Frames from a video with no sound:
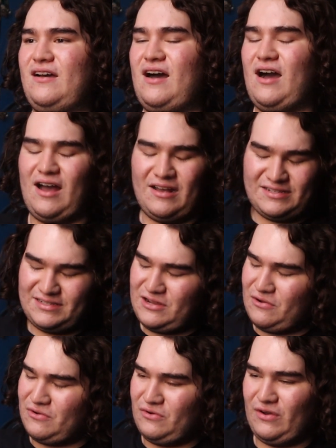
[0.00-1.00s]
Oh,
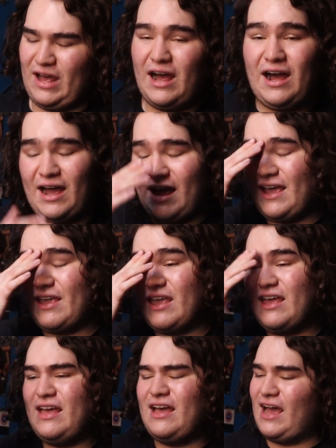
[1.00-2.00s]
so cool. Oh,
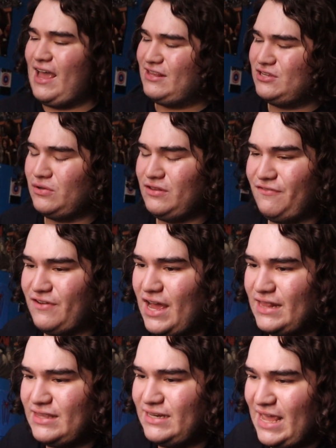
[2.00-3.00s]
I totally
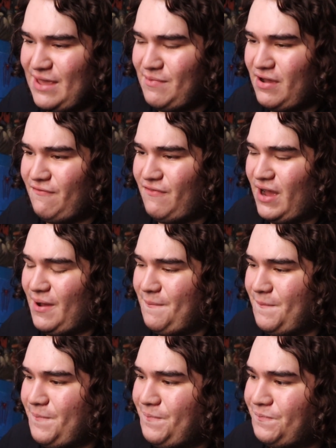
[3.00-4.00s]
forgot the name of
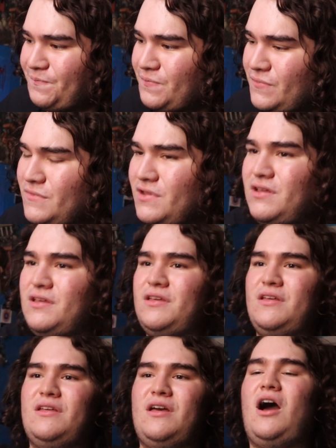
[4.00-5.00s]
the
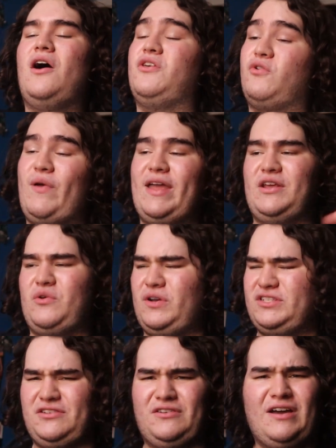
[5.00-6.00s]
Grand
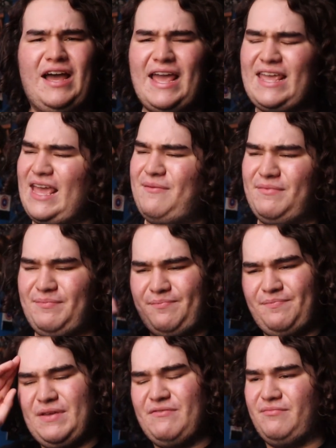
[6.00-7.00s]
Inquisitor. I can't
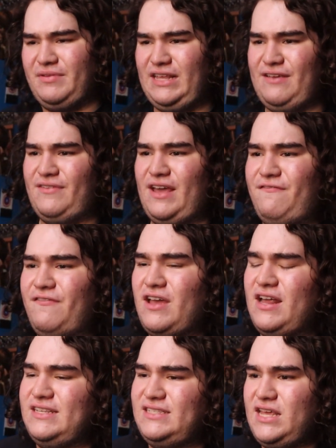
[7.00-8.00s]
even believe that I
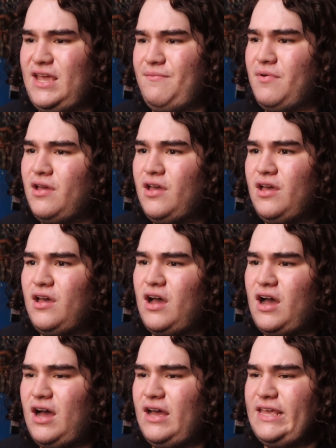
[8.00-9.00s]
forgot his name.
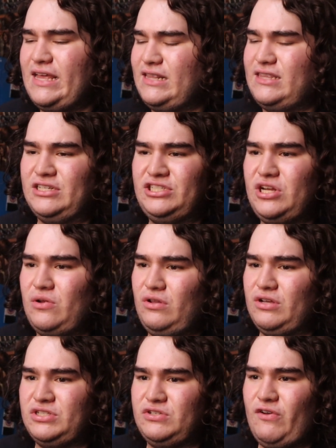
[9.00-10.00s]
The show
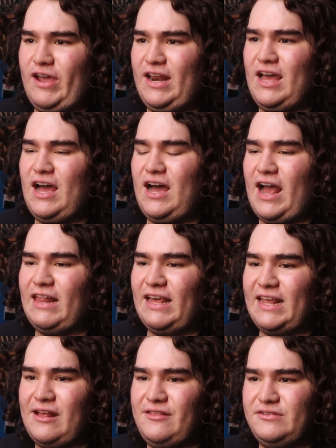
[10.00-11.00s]
looks great. I
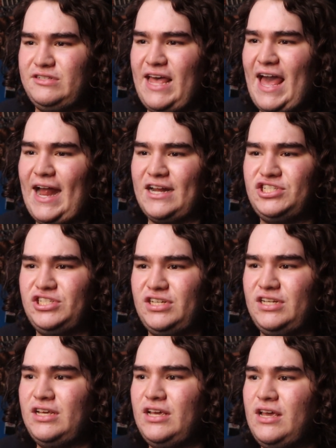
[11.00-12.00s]
like how there's
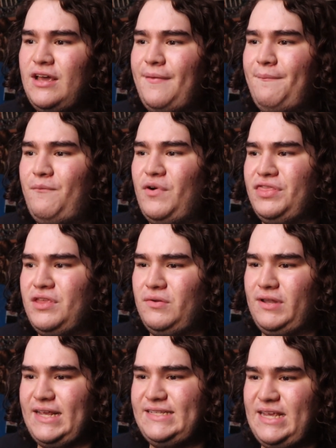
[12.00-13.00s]
action with
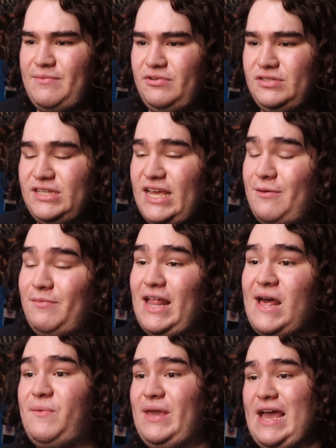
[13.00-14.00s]
no lightsabers, and I'm
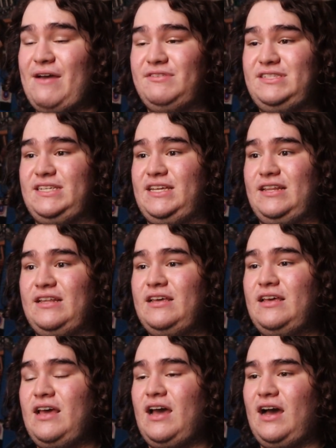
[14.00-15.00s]
glad we haven't seen
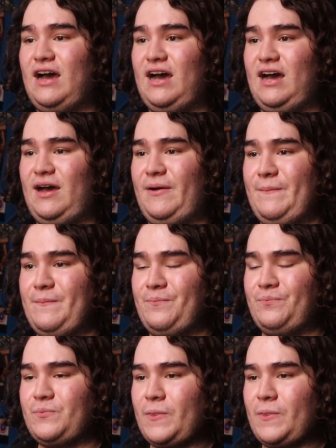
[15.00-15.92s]
Ewan.